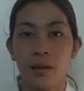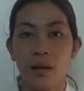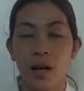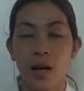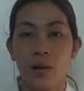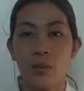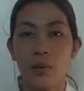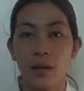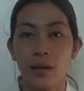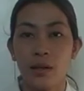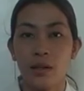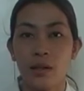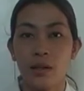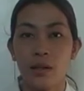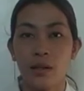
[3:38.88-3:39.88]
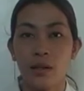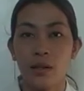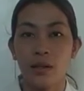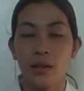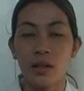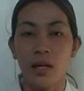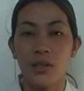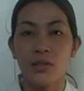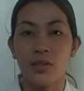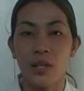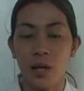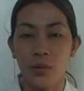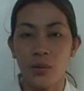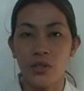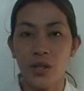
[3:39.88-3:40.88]
I will
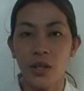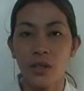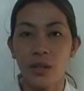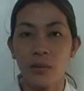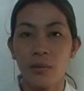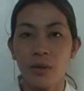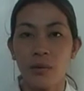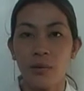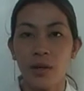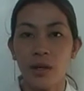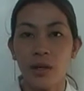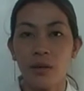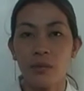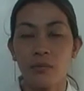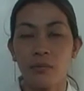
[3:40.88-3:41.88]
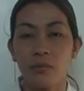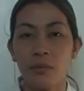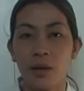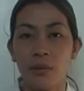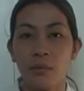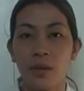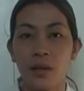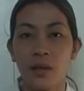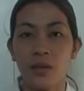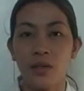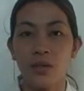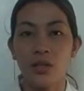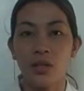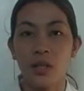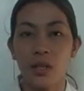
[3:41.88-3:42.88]
check the baby if maybe
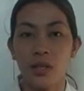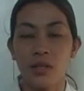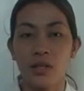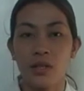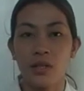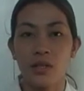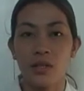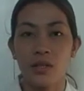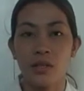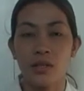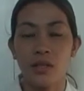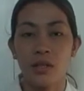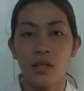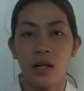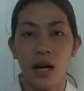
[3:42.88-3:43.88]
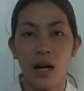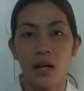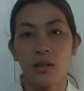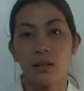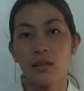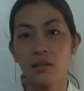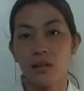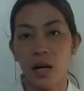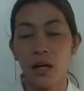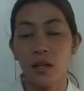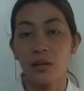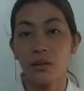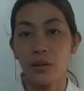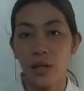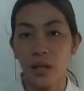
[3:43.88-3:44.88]
she is
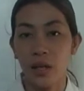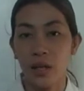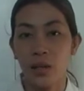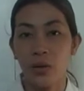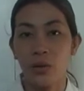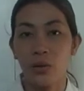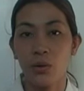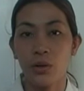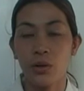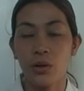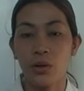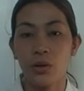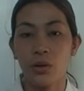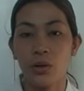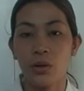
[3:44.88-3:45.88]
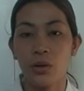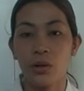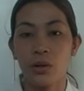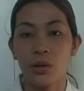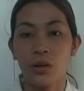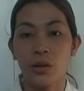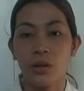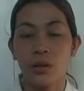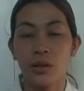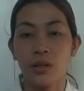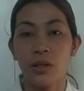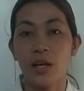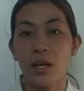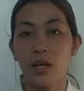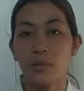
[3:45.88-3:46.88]
hungry or
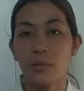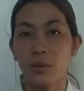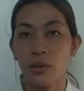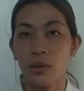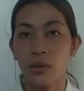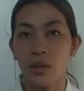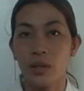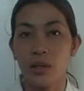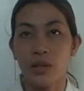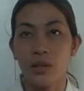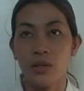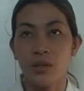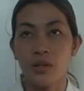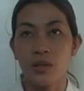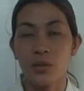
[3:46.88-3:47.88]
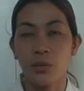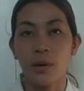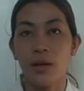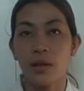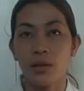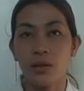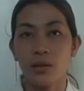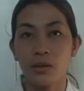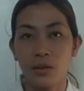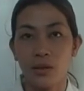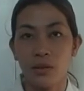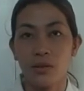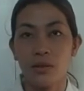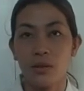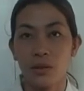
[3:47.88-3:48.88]
the diaper is wet
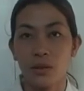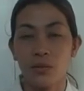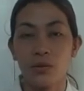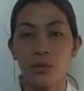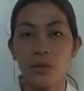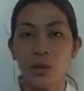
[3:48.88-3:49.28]
or full.